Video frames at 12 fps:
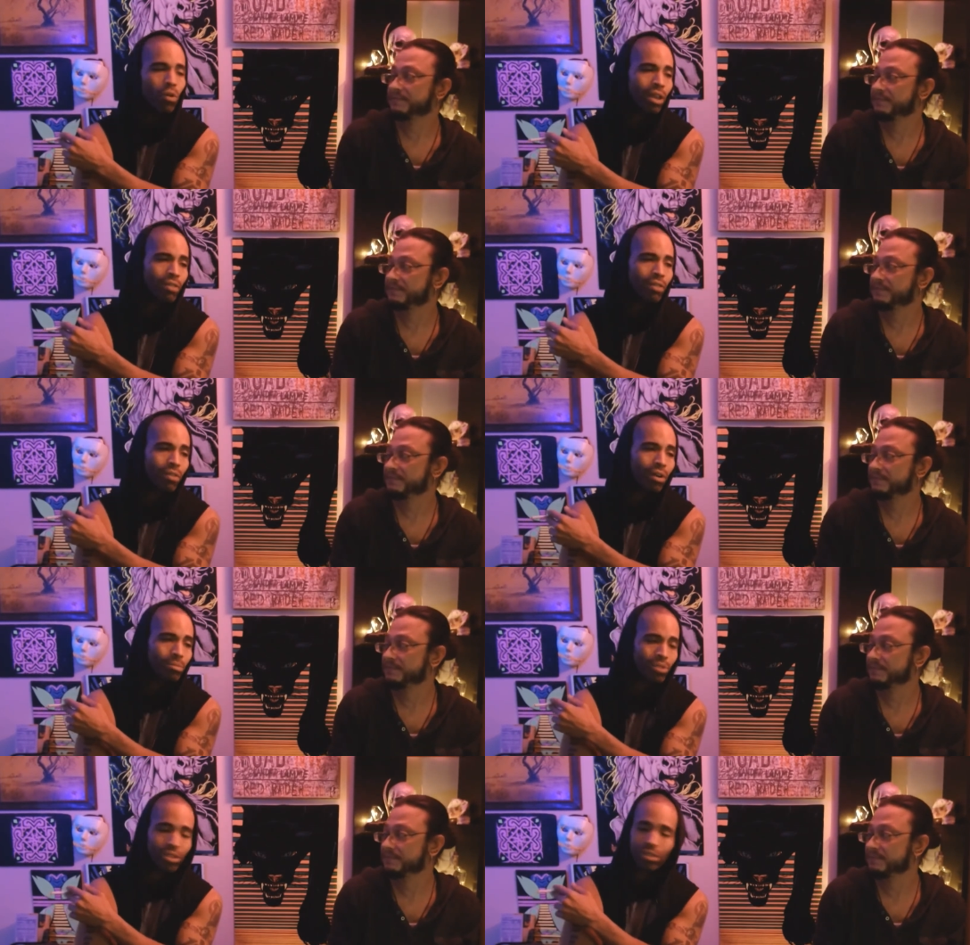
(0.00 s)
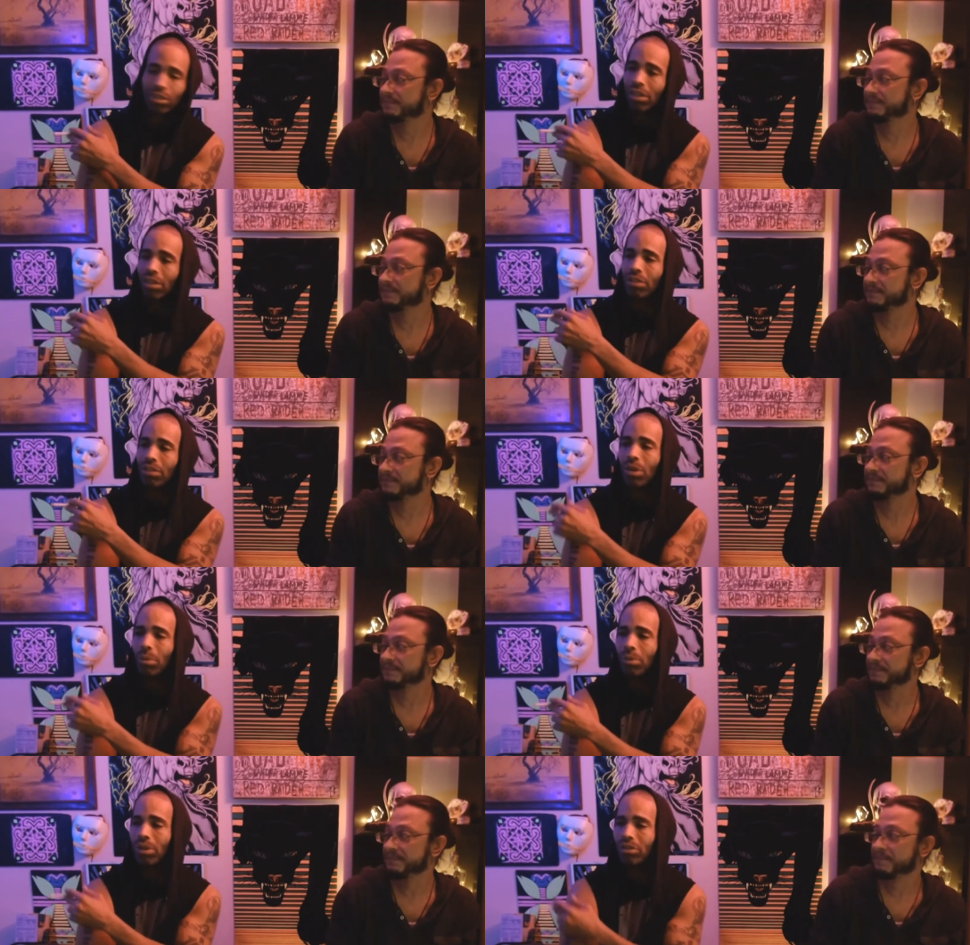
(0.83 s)
Speaker 1: that far. I'm just saying. You know what
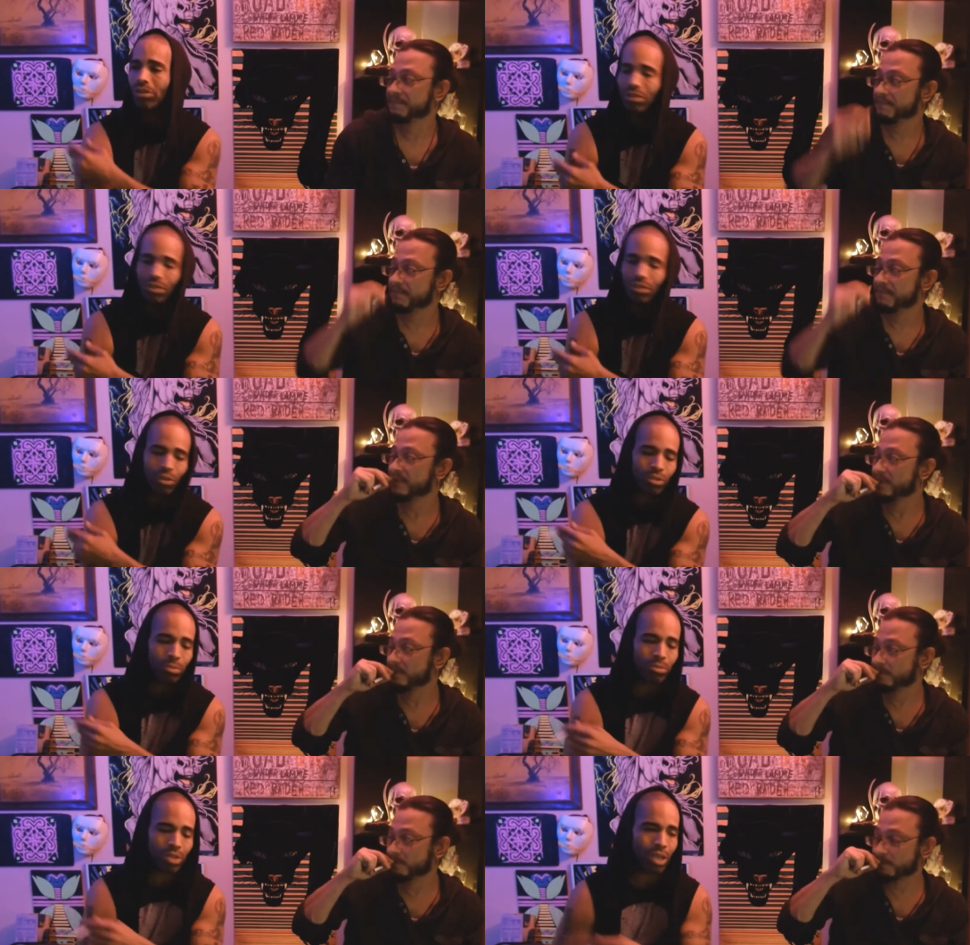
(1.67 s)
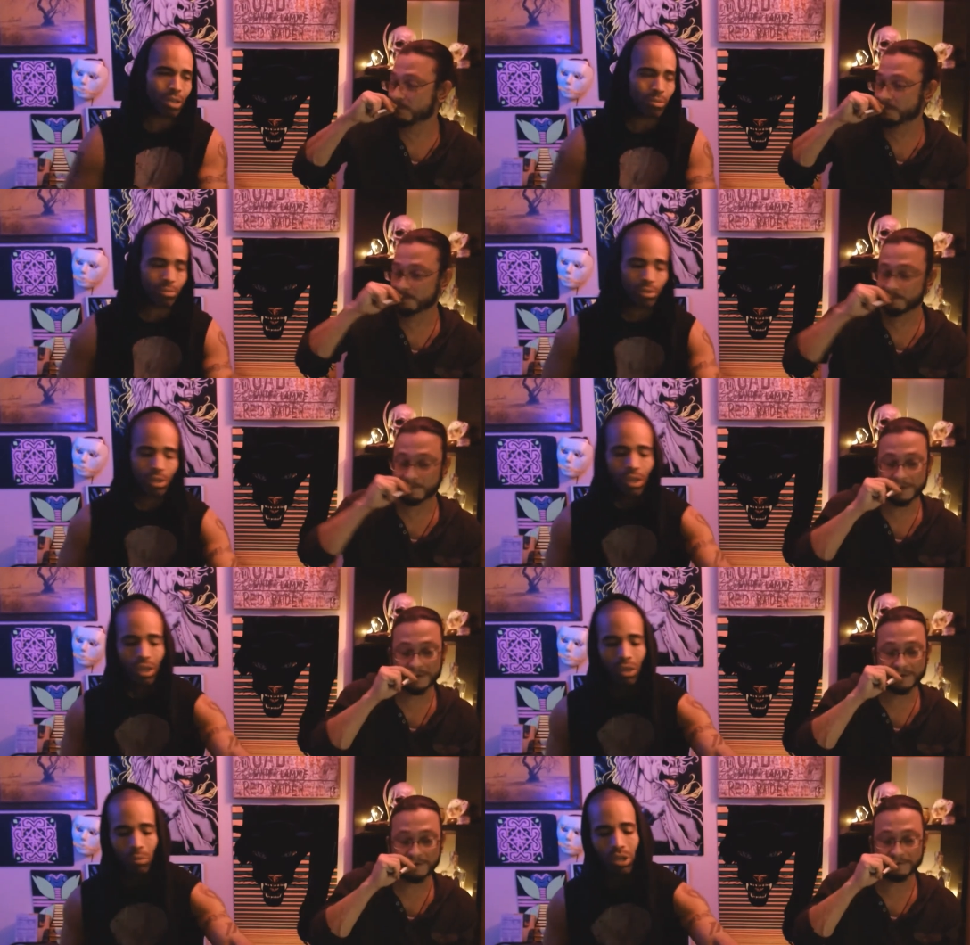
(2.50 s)
I mean? It's just you know, sometimes
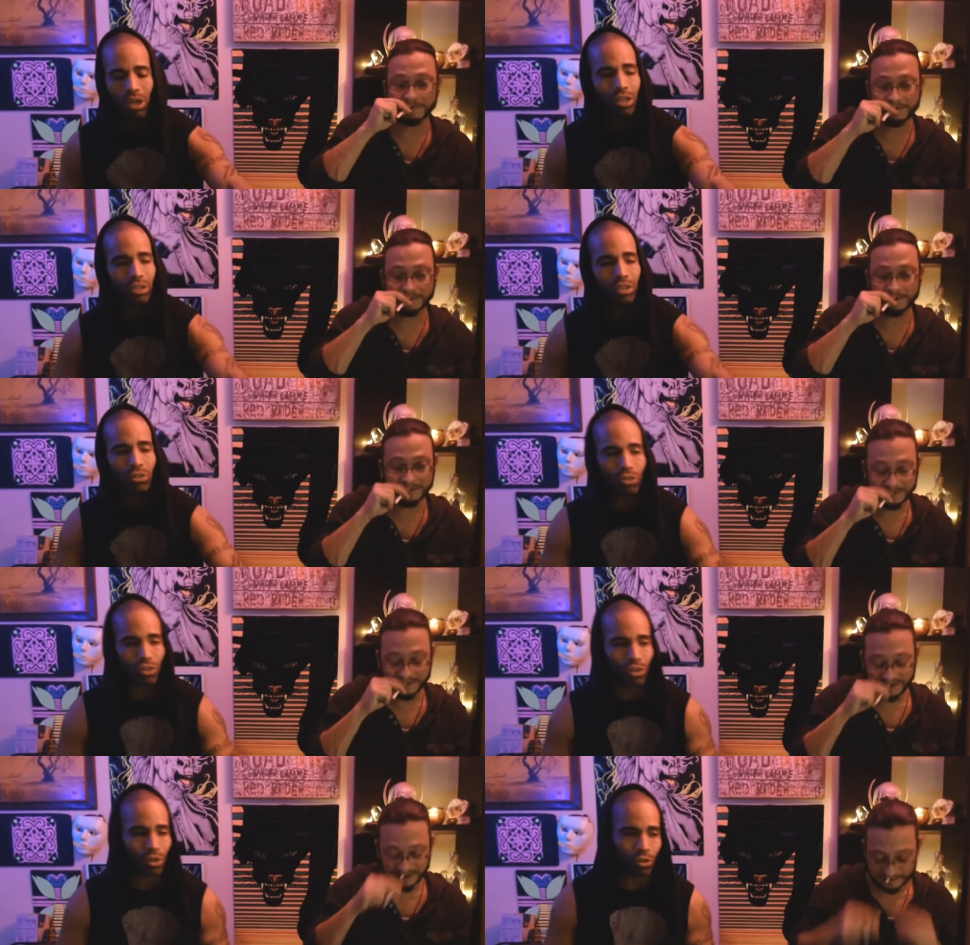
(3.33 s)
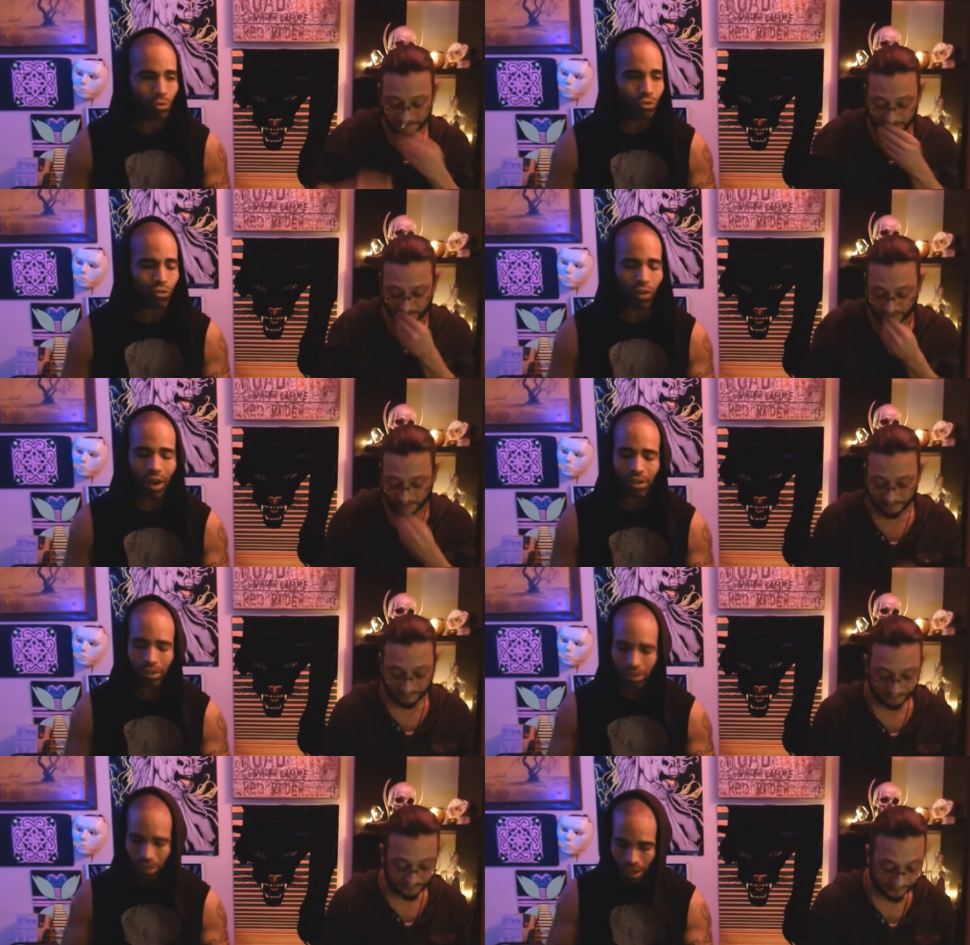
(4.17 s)
because you know you try
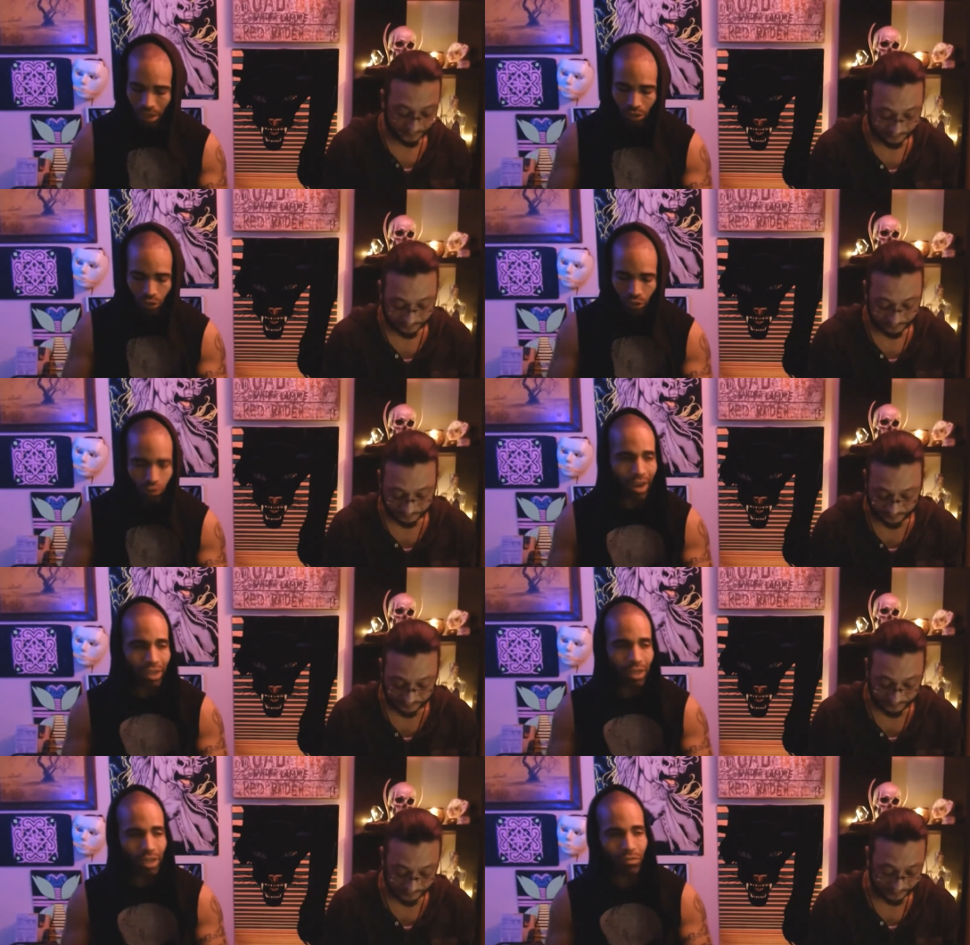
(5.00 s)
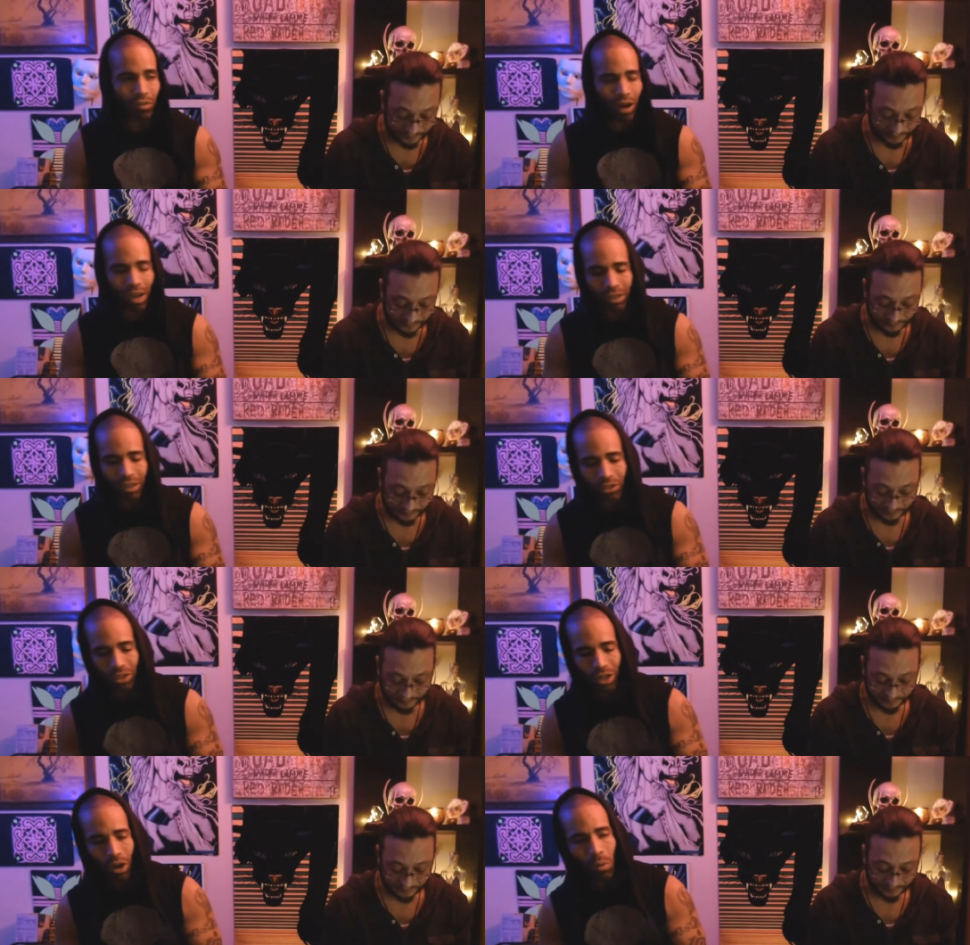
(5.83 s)
to do right, live right, and
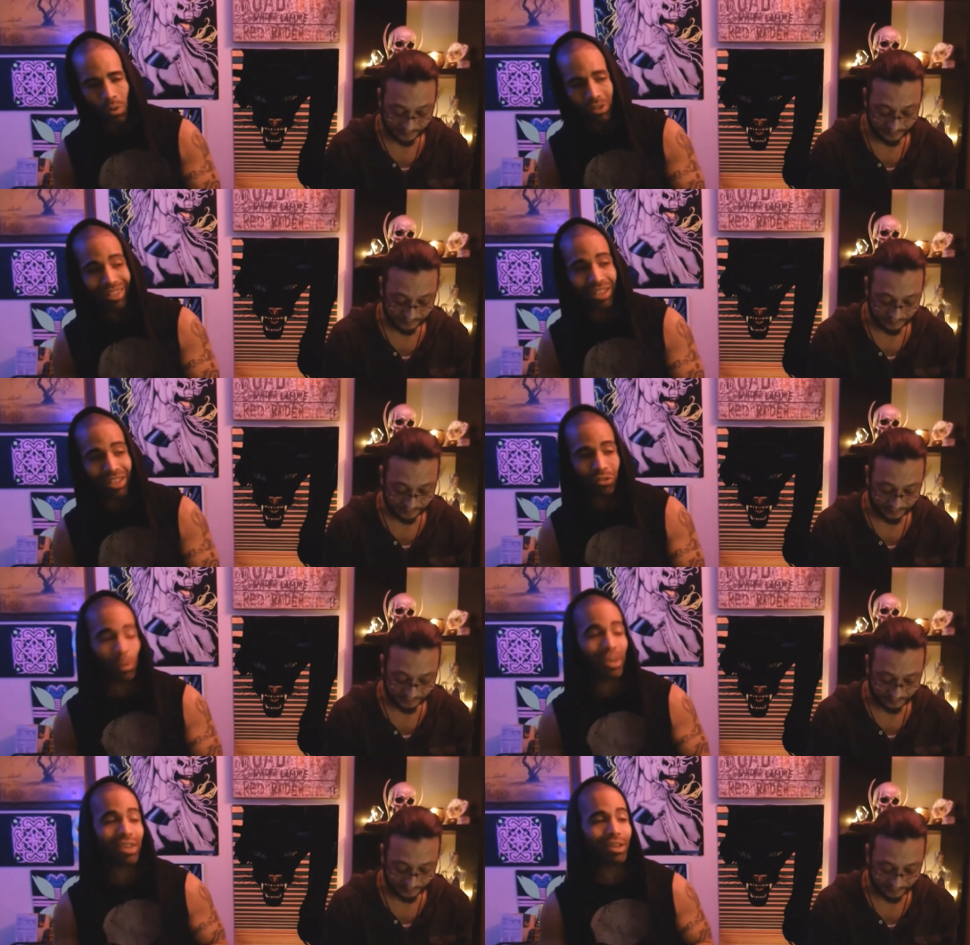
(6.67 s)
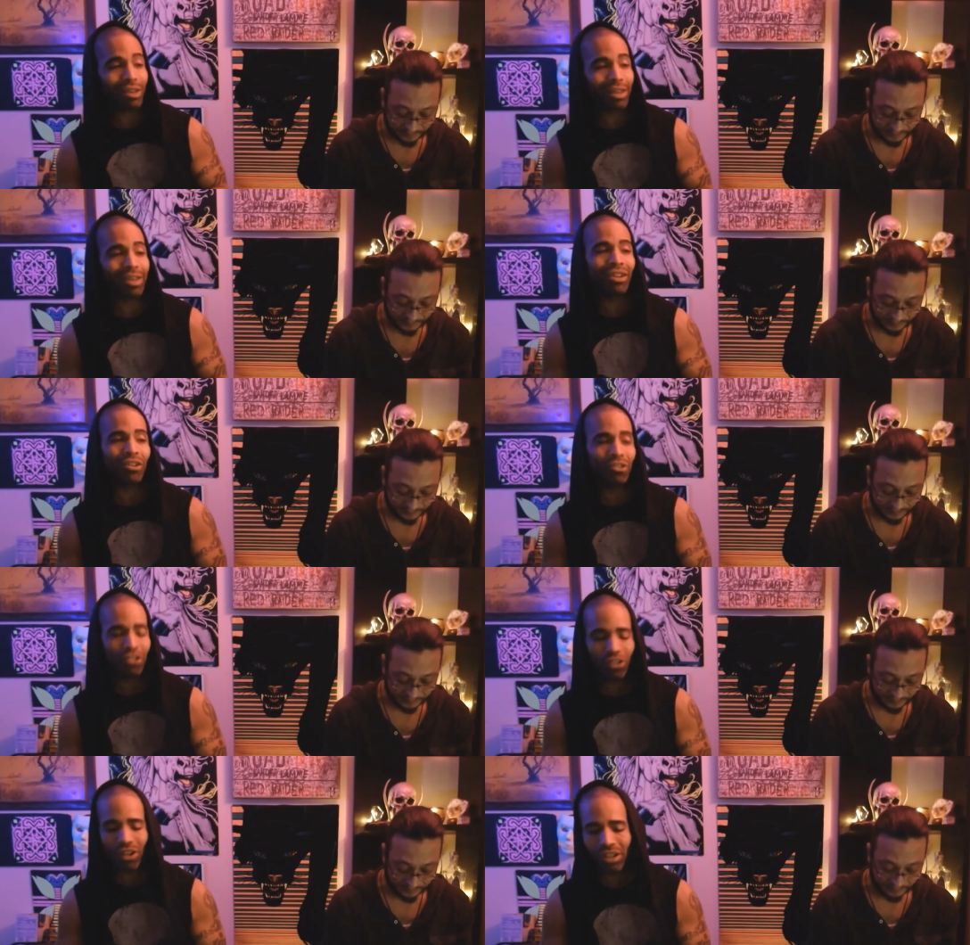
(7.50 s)
shit. I don't want to say squeak it clean and shit.